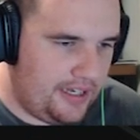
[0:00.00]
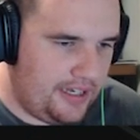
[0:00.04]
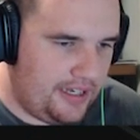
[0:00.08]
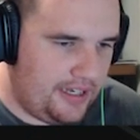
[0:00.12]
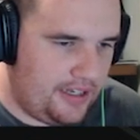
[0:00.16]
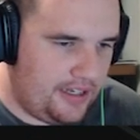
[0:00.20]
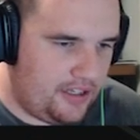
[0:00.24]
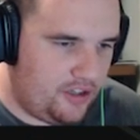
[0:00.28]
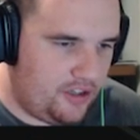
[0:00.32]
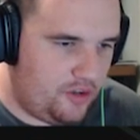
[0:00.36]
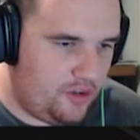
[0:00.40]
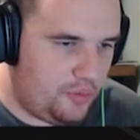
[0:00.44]

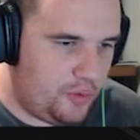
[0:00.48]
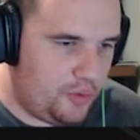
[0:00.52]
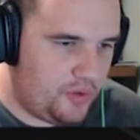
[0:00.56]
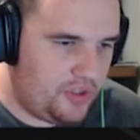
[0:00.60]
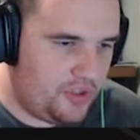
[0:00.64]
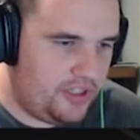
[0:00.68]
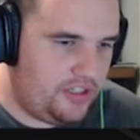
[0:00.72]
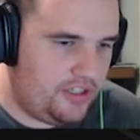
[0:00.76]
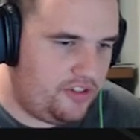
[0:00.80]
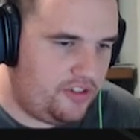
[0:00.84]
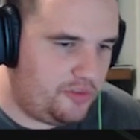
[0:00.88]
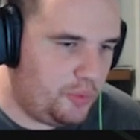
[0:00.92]
you put
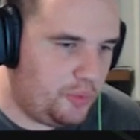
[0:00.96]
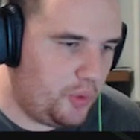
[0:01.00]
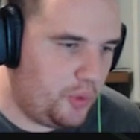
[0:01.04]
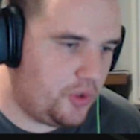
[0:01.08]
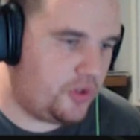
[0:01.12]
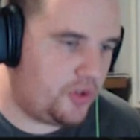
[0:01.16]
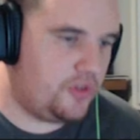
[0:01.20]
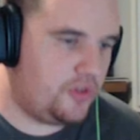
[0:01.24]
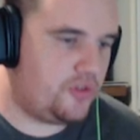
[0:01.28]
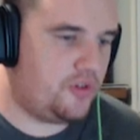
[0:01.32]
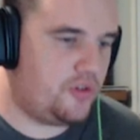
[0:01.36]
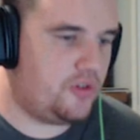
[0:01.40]
the spawner
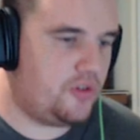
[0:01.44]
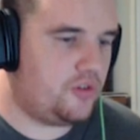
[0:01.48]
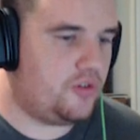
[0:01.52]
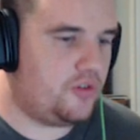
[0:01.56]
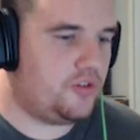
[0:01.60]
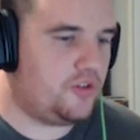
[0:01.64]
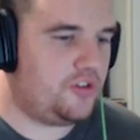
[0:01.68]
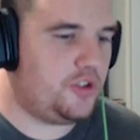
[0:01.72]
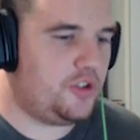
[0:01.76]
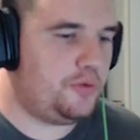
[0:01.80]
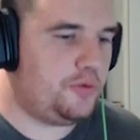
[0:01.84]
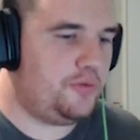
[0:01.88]
controller on
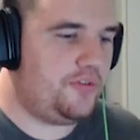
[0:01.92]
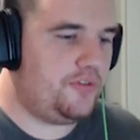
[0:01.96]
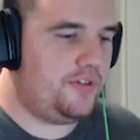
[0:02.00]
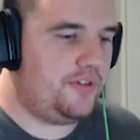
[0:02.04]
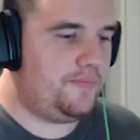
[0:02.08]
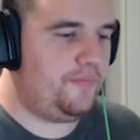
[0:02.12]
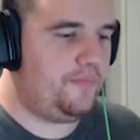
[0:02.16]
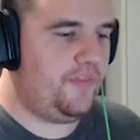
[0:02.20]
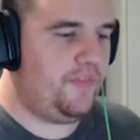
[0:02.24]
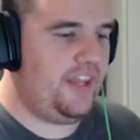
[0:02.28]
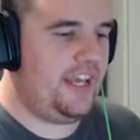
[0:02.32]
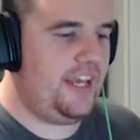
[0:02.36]
top of it,
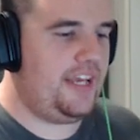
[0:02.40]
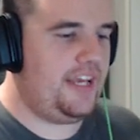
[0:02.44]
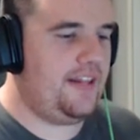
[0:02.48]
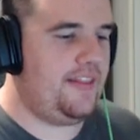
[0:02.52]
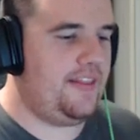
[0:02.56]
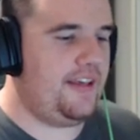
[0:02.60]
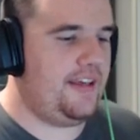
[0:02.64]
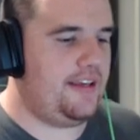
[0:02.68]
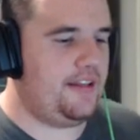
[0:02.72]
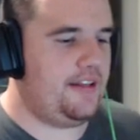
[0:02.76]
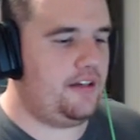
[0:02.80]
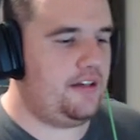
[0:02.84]
and
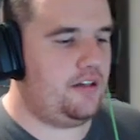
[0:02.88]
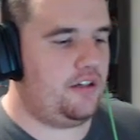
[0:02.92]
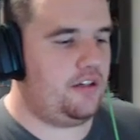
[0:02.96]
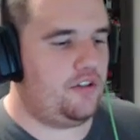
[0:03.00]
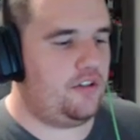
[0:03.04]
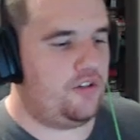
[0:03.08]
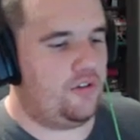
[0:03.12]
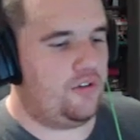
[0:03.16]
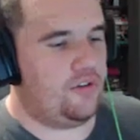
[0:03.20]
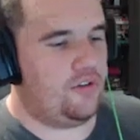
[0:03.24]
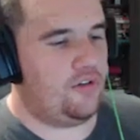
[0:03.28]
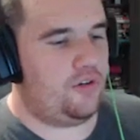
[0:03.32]
then
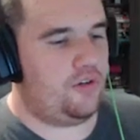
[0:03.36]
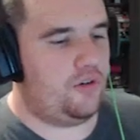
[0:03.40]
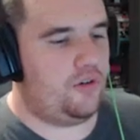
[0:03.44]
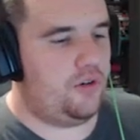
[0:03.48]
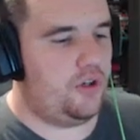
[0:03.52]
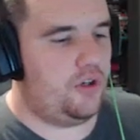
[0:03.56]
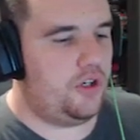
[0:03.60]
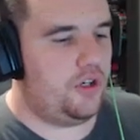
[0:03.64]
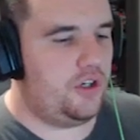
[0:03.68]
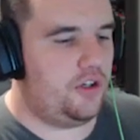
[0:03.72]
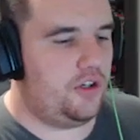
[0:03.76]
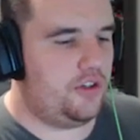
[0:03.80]
to
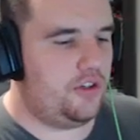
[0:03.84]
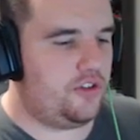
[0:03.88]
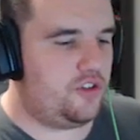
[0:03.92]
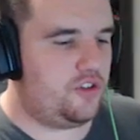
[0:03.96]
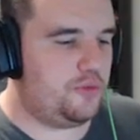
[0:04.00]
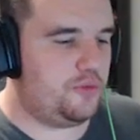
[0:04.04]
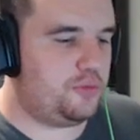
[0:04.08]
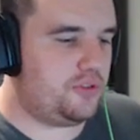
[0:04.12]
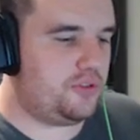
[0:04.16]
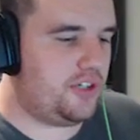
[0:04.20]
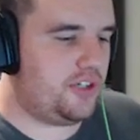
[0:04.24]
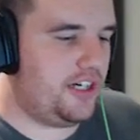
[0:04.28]

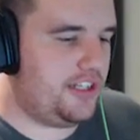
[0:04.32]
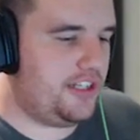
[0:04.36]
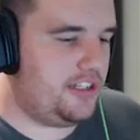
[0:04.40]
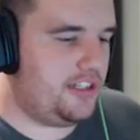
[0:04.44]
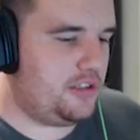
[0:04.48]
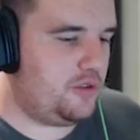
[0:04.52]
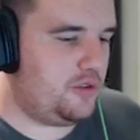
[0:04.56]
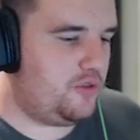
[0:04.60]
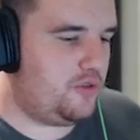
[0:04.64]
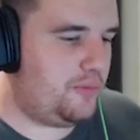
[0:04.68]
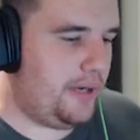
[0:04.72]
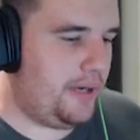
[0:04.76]
supply this
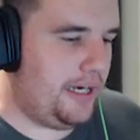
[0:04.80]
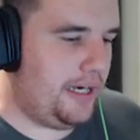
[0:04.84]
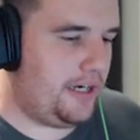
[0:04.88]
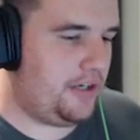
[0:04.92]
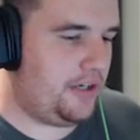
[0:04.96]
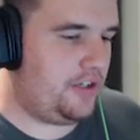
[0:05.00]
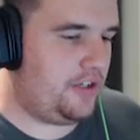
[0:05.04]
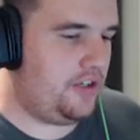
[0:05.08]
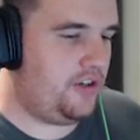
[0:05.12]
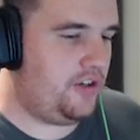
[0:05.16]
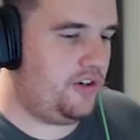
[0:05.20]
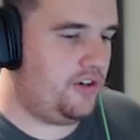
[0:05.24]
with power,
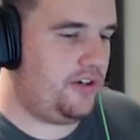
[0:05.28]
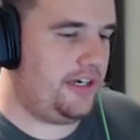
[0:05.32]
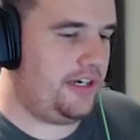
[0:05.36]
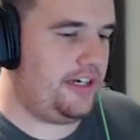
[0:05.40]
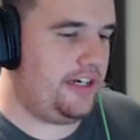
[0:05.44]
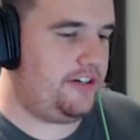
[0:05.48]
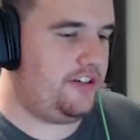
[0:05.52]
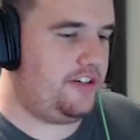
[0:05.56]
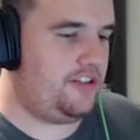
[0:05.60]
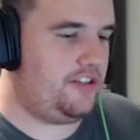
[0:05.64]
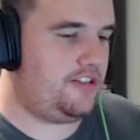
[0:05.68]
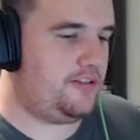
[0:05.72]
you don't
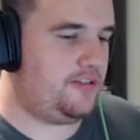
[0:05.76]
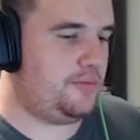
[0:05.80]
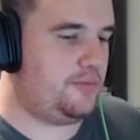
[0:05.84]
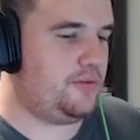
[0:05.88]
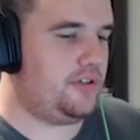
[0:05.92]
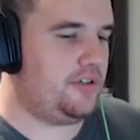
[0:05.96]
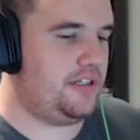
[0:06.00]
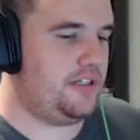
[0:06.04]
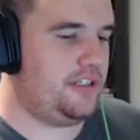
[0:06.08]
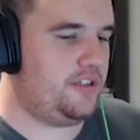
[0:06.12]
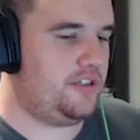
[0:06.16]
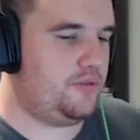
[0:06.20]
actually
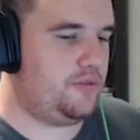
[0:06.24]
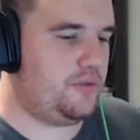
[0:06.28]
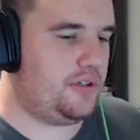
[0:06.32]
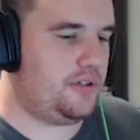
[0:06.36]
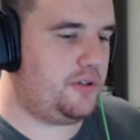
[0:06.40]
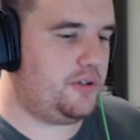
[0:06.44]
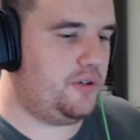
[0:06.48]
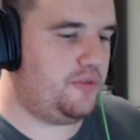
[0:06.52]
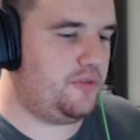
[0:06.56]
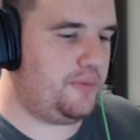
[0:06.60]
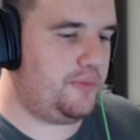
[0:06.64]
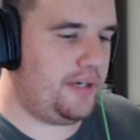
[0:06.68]
supply it directly
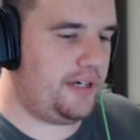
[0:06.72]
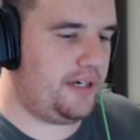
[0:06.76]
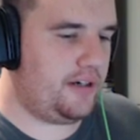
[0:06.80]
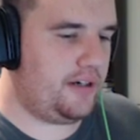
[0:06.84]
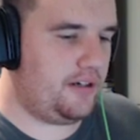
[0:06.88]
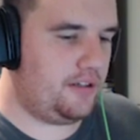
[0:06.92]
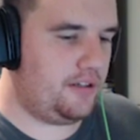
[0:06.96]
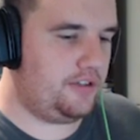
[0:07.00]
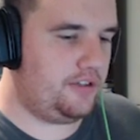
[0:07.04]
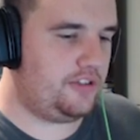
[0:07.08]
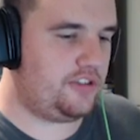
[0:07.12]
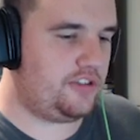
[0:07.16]
with power.
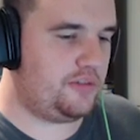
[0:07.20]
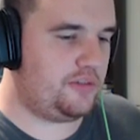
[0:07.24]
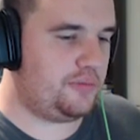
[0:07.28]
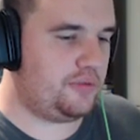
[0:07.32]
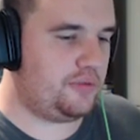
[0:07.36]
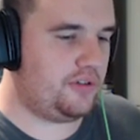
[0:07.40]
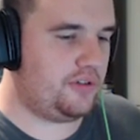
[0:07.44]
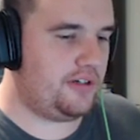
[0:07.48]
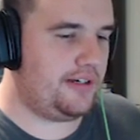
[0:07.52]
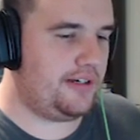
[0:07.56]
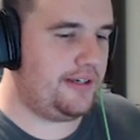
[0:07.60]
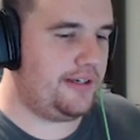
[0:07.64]
You
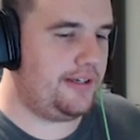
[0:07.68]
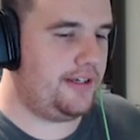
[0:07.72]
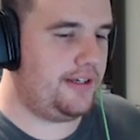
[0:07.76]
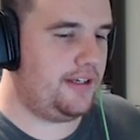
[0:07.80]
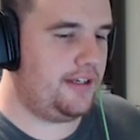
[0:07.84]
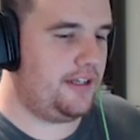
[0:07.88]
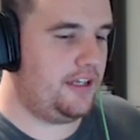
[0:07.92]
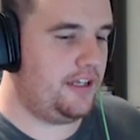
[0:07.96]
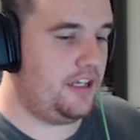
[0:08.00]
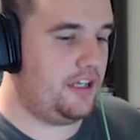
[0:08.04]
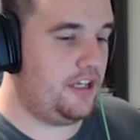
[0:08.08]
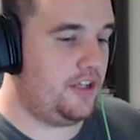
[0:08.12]
supply
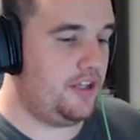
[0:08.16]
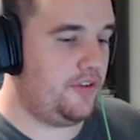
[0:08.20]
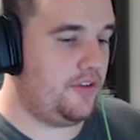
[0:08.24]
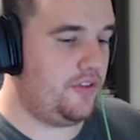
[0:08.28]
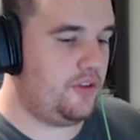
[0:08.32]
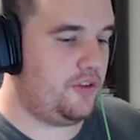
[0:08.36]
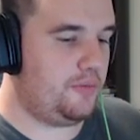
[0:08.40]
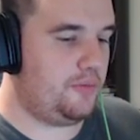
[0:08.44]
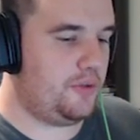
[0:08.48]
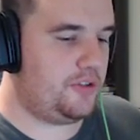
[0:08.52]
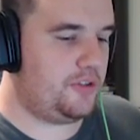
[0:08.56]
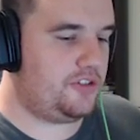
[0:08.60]
the
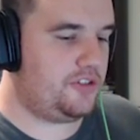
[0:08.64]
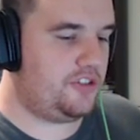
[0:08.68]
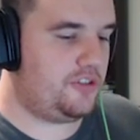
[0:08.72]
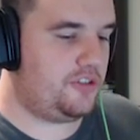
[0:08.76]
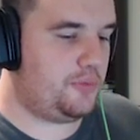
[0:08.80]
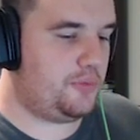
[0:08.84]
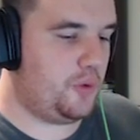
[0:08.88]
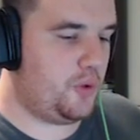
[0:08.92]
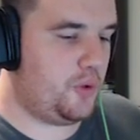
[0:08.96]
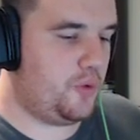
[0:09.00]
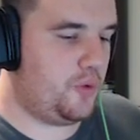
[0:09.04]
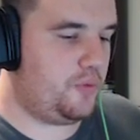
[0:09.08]
monster
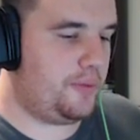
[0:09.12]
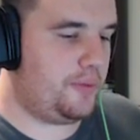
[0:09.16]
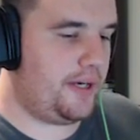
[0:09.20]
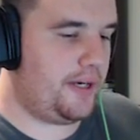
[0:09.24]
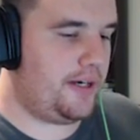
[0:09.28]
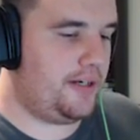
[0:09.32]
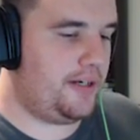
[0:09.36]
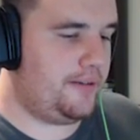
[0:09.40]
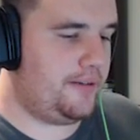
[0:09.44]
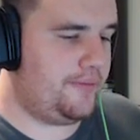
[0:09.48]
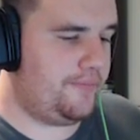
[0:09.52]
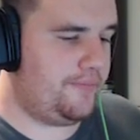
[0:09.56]
spawner with power,
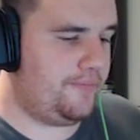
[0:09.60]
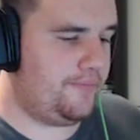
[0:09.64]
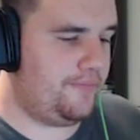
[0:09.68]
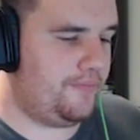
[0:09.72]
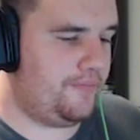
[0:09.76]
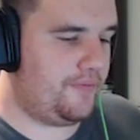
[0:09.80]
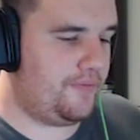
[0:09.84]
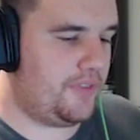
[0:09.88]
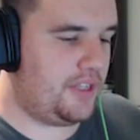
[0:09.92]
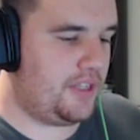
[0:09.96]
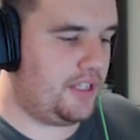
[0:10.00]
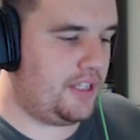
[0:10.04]

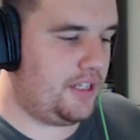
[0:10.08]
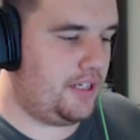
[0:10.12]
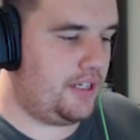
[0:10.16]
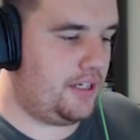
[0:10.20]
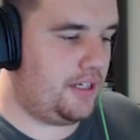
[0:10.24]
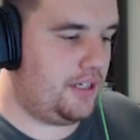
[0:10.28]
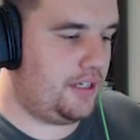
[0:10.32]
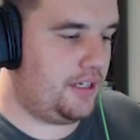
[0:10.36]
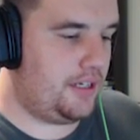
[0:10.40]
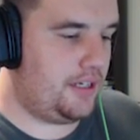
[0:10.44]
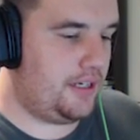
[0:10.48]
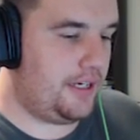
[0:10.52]

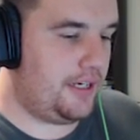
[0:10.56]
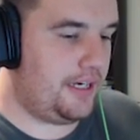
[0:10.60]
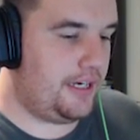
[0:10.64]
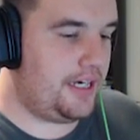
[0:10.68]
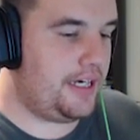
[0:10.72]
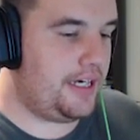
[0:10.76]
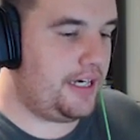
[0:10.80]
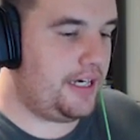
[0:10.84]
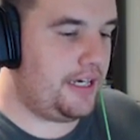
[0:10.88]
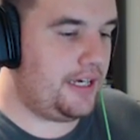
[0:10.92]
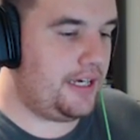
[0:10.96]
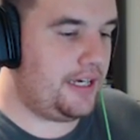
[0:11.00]

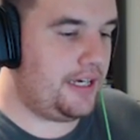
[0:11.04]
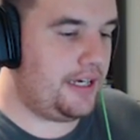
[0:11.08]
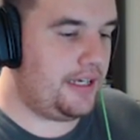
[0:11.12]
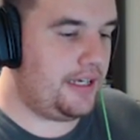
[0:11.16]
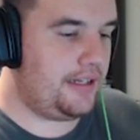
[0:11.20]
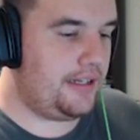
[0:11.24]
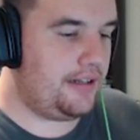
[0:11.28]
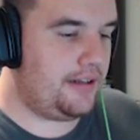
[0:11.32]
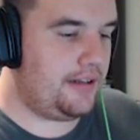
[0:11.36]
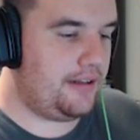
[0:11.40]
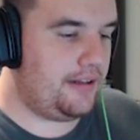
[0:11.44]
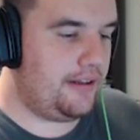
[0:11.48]

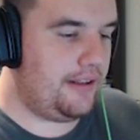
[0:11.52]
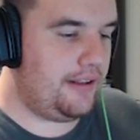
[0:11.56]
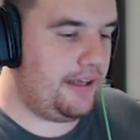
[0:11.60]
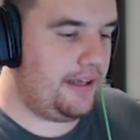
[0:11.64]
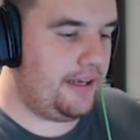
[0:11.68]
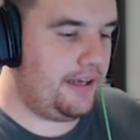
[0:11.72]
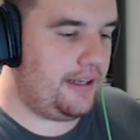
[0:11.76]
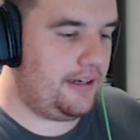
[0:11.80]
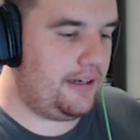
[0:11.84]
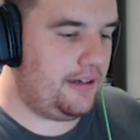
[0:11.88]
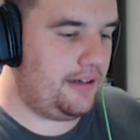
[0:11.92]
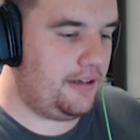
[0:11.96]
and
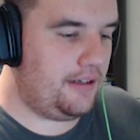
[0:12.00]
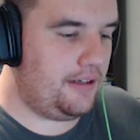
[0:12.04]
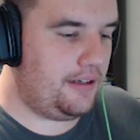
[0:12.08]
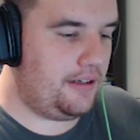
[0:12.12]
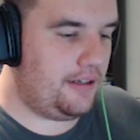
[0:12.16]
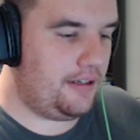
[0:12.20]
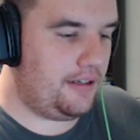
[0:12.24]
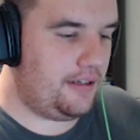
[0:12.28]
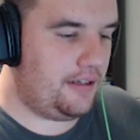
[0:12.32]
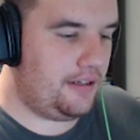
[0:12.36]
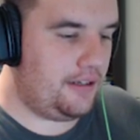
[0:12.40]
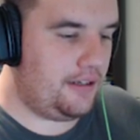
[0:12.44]
then
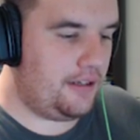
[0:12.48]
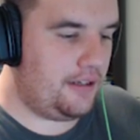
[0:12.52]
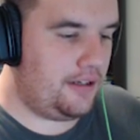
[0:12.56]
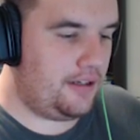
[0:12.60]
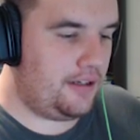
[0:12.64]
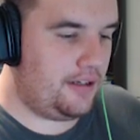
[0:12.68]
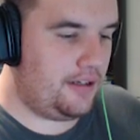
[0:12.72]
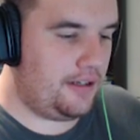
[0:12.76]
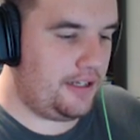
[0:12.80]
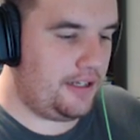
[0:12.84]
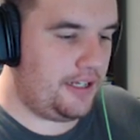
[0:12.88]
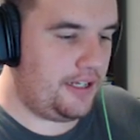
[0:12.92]

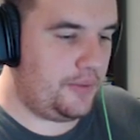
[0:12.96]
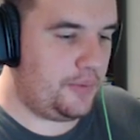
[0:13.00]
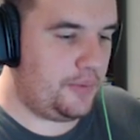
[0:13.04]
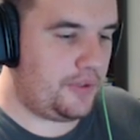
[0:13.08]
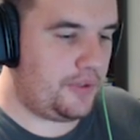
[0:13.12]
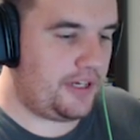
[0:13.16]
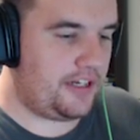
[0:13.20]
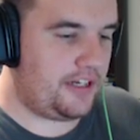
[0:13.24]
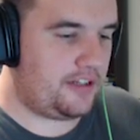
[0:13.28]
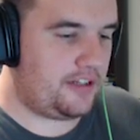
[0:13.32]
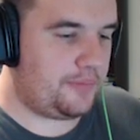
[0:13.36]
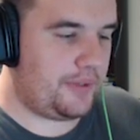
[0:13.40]
it will get
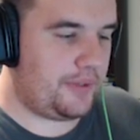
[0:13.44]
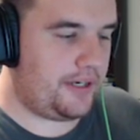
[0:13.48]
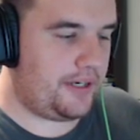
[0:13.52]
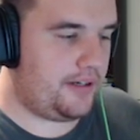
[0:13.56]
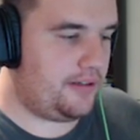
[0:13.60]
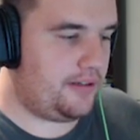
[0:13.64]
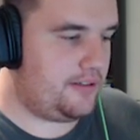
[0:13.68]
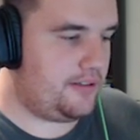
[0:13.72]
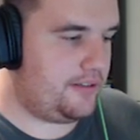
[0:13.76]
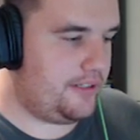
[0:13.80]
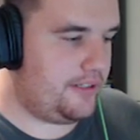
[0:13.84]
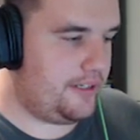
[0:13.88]
its power. Yep.